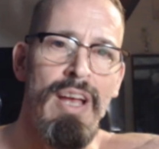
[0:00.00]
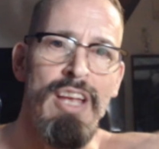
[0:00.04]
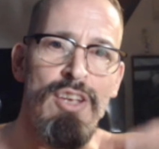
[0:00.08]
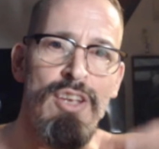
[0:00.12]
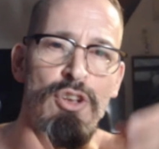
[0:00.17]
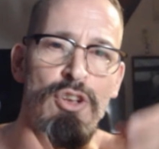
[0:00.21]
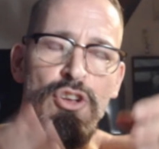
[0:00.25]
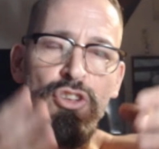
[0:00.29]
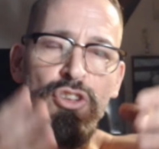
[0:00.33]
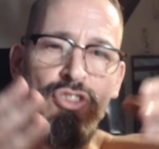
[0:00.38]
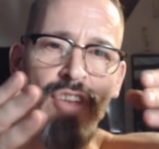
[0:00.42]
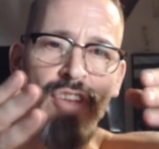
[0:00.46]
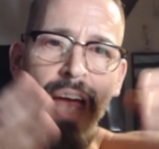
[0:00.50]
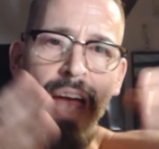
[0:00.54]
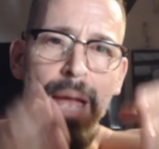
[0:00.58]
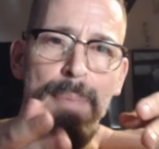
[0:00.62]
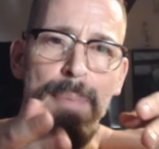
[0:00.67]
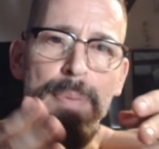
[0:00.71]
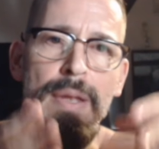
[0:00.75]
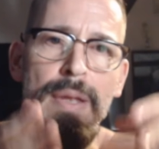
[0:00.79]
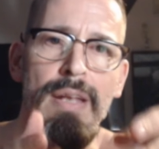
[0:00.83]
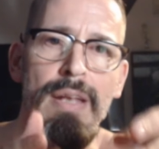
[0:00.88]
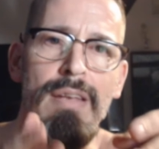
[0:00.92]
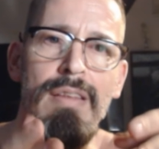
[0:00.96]
you could
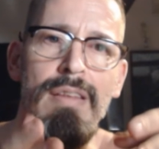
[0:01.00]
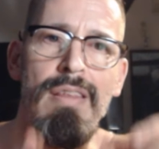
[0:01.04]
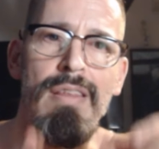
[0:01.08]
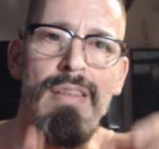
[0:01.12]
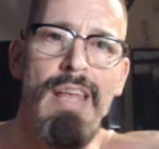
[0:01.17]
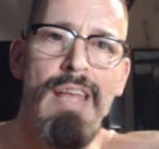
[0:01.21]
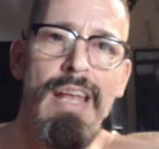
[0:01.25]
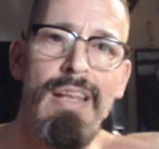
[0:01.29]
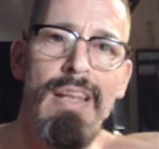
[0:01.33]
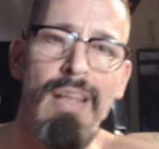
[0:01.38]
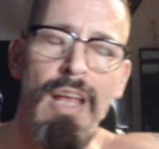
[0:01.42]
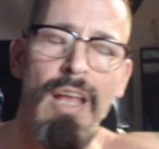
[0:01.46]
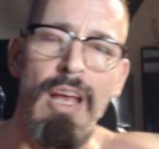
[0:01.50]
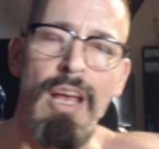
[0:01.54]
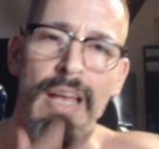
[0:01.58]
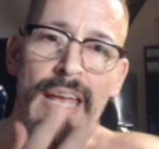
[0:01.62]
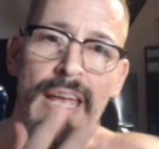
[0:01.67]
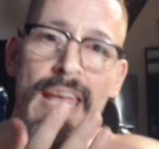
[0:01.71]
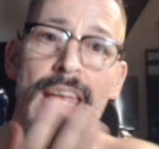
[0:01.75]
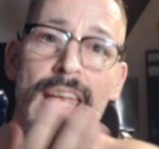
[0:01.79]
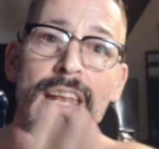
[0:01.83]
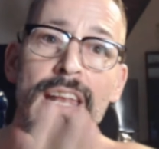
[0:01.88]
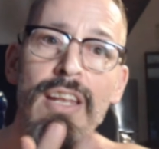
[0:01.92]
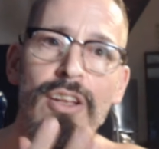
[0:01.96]
tap into their
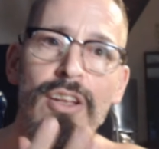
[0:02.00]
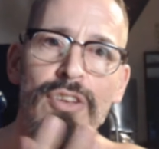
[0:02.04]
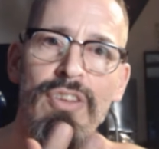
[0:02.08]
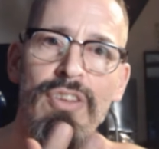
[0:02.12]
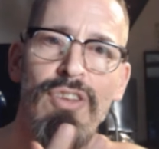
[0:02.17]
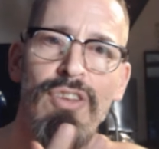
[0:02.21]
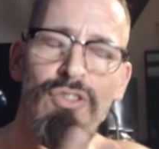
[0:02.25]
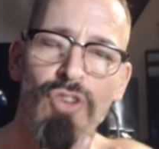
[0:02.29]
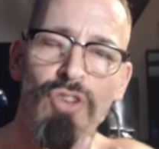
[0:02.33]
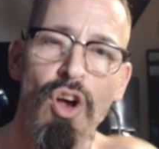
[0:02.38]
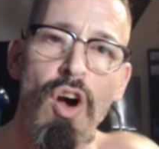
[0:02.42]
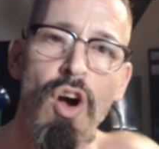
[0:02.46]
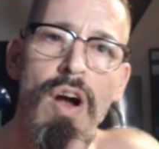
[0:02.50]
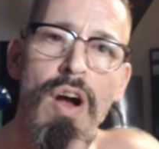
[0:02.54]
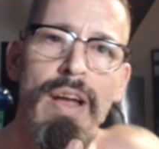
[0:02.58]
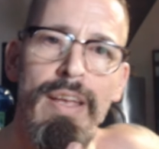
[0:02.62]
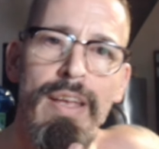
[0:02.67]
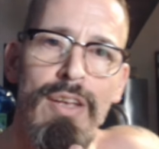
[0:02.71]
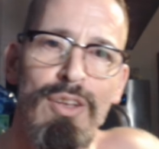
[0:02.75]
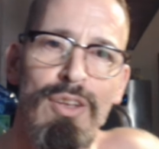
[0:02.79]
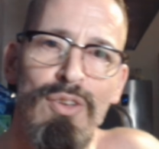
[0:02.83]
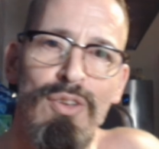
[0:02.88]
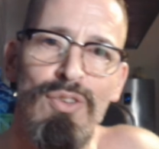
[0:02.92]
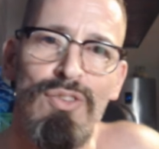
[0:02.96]
inner
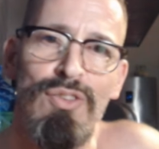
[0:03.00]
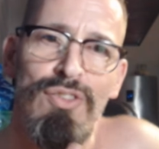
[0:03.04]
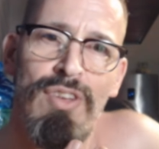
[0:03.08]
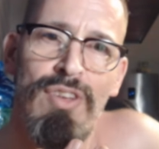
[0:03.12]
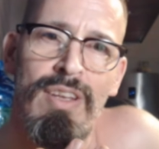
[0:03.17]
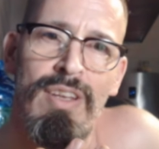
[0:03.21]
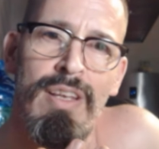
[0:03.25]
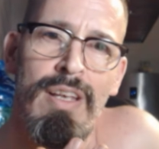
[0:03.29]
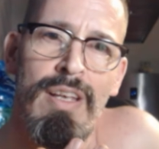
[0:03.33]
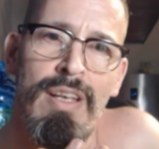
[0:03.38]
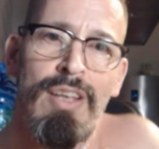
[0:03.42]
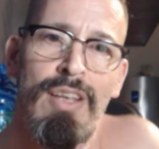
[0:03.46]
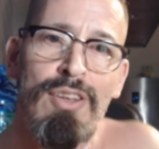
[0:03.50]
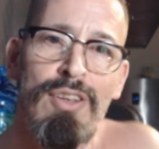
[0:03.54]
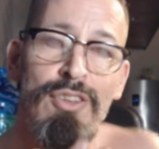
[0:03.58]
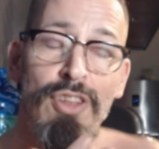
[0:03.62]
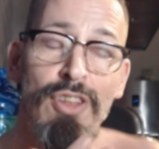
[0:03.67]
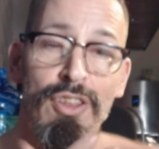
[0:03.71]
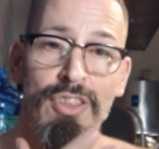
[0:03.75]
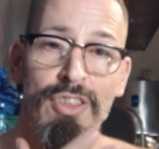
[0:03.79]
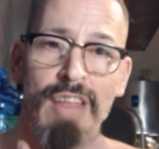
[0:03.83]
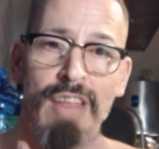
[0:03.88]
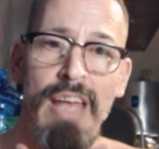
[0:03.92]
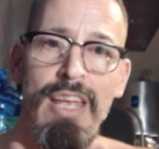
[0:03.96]
desires
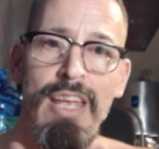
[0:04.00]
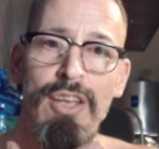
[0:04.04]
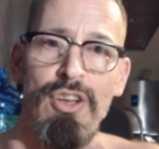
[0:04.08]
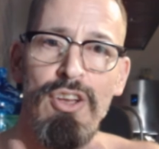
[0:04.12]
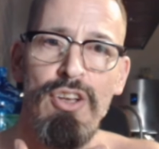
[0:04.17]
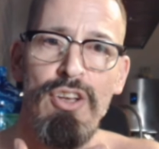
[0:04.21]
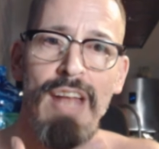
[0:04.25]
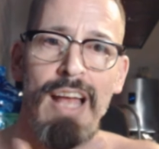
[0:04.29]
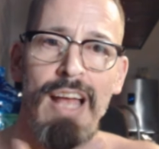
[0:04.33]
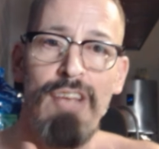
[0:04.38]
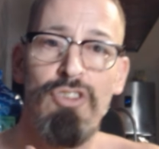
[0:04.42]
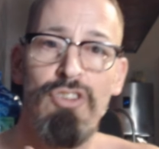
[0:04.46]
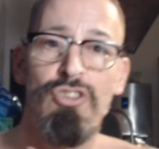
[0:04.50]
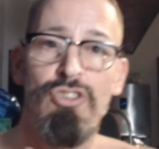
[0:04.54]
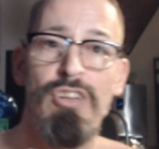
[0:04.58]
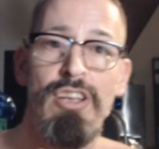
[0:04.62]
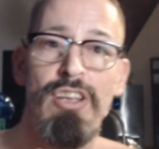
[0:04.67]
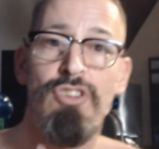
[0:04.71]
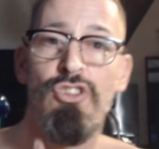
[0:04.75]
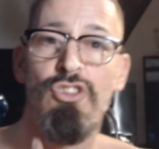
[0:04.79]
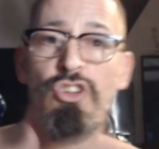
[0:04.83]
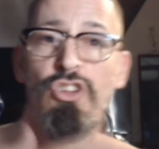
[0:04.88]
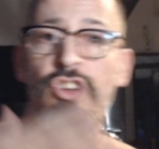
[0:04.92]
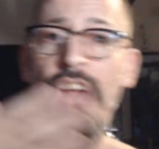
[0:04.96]
that they could actually
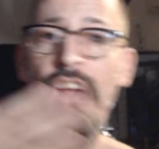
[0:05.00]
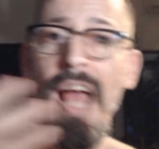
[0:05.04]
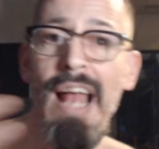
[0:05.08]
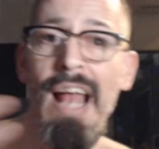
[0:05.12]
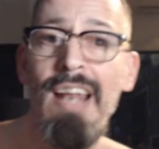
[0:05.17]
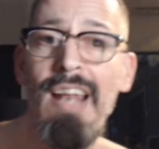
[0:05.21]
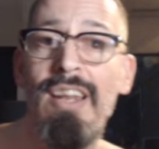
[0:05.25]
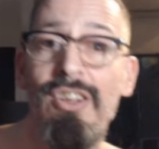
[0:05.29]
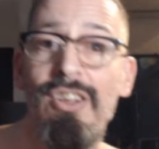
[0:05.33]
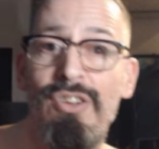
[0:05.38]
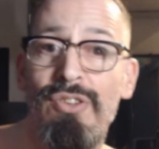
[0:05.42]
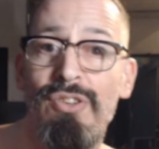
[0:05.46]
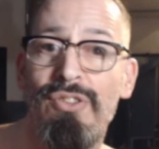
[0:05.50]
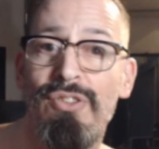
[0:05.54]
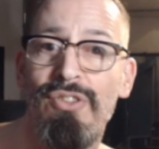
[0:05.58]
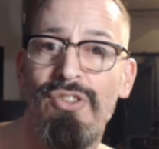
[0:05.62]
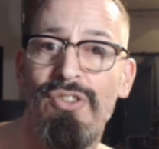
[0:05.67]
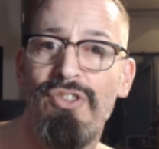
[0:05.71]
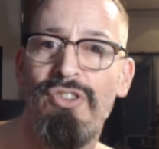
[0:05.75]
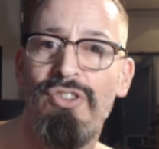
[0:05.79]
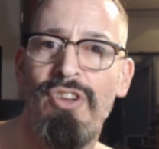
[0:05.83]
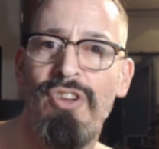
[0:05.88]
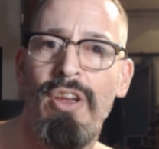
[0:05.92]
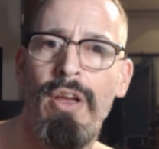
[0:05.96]

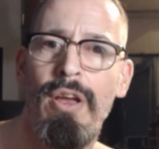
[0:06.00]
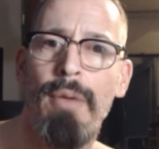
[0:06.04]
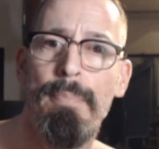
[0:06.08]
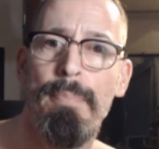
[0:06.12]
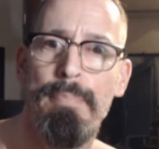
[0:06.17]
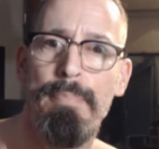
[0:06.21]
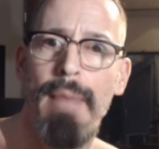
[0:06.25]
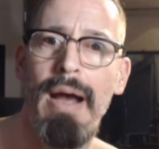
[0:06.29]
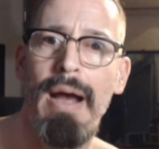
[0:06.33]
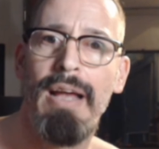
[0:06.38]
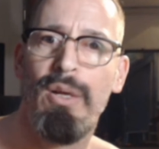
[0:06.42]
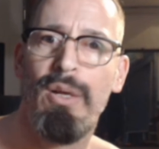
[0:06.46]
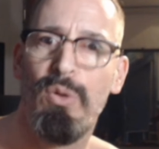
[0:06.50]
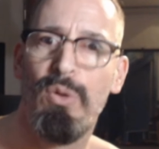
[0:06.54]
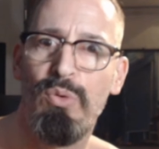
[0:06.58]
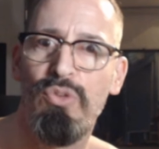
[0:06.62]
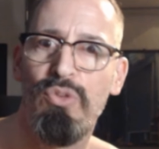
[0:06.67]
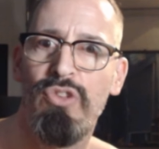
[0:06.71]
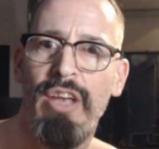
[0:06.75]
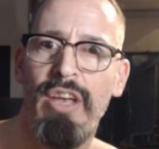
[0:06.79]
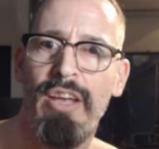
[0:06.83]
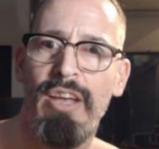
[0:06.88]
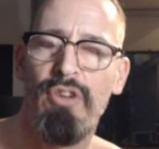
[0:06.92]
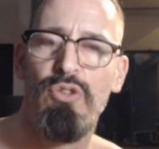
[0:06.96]
challenge male
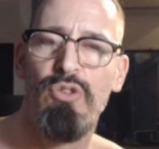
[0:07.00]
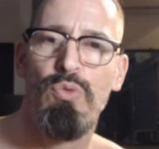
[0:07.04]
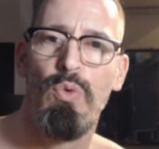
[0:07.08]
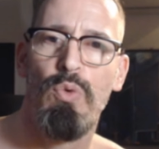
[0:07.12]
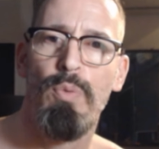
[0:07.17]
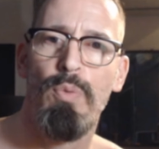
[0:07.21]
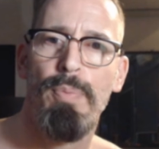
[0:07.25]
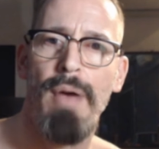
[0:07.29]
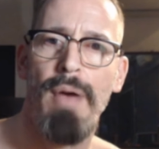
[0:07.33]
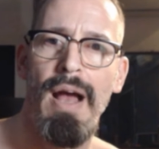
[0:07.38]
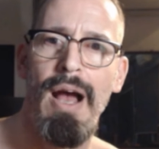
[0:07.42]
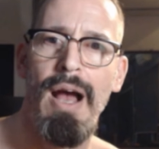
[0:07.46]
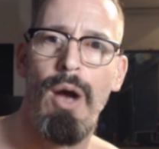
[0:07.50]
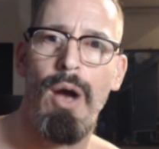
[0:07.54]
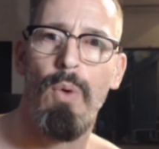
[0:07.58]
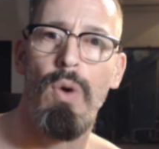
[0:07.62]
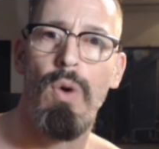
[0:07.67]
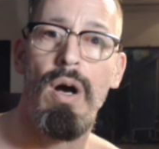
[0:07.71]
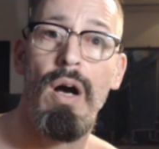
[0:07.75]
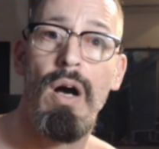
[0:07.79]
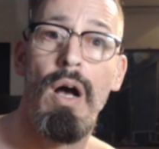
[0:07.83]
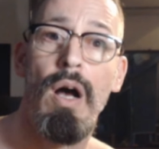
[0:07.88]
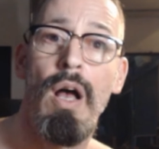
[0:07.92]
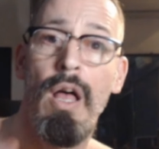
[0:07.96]
sexual
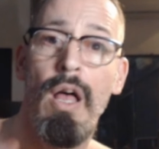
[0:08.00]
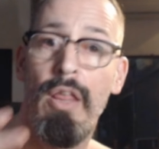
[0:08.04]
power,